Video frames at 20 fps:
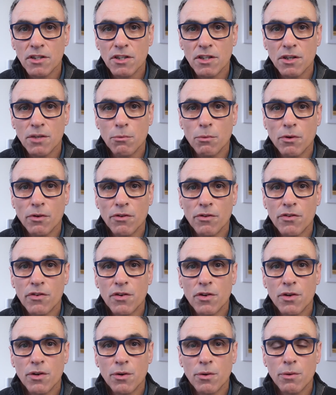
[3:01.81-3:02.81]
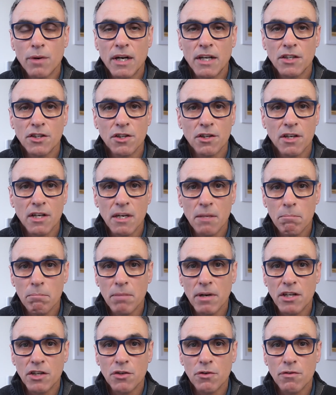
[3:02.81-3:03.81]
that you want to, and you can
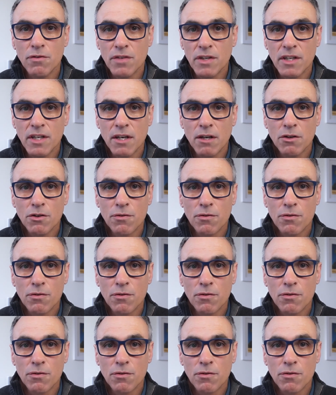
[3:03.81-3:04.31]
embed your videos